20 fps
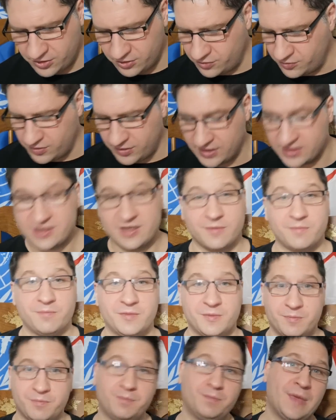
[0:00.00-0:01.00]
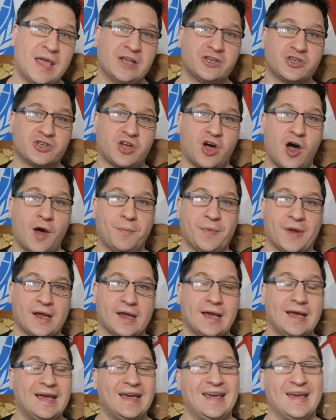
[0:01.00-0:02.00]
you know, it's a major
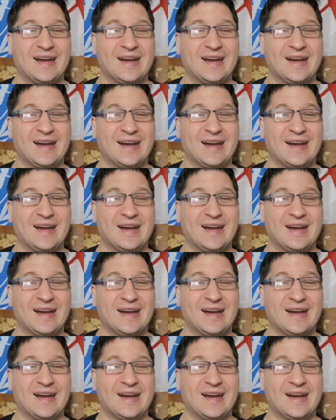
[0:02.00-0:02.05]
topic,